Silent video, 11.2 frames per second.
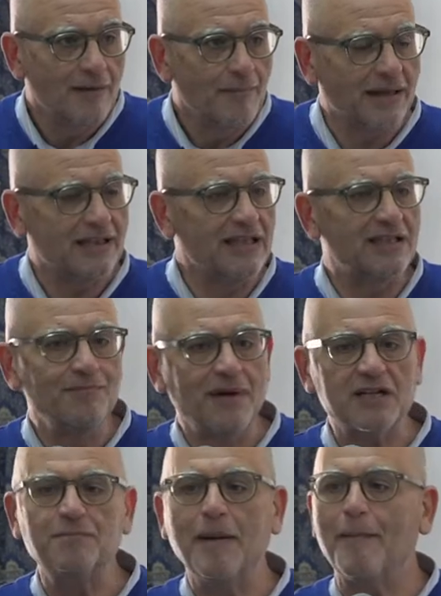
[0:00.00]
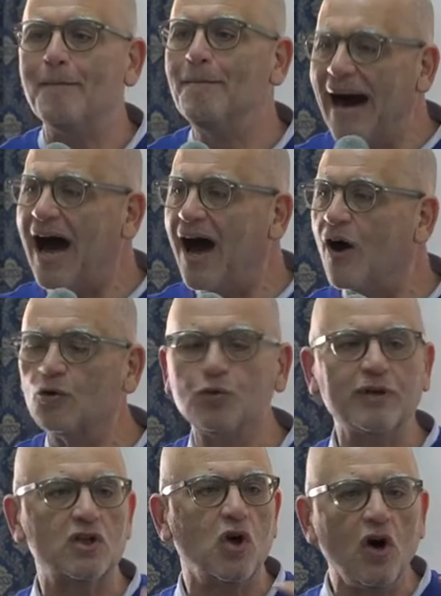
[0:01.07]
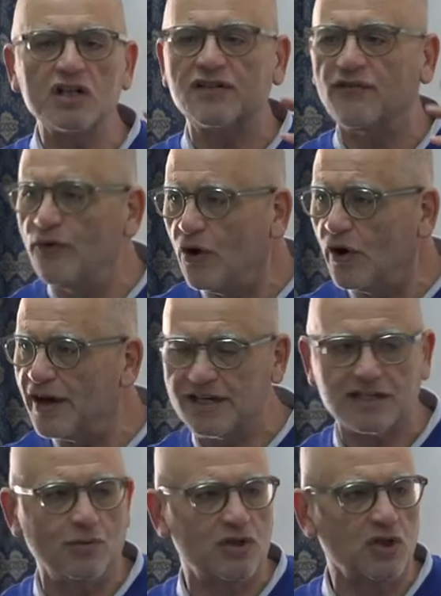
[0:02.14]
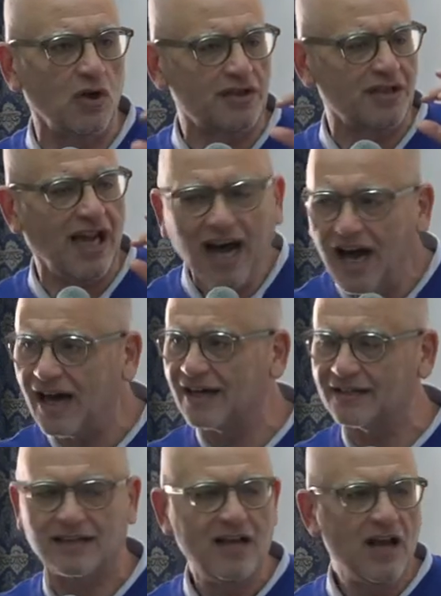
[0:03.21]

but it must be bound with God's voice, with God's heart.